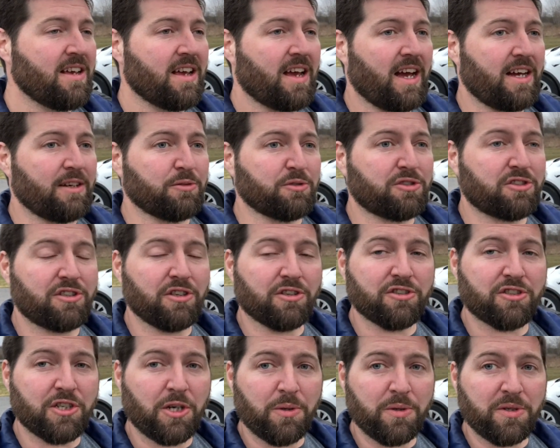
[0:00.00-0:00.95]
I was still
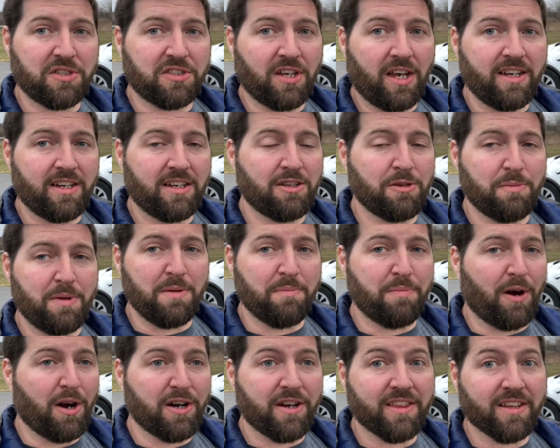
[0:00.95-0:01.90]
so excited to
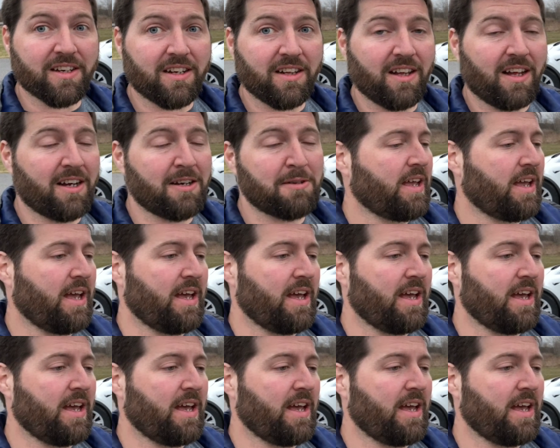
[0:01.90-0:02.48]
part of the club,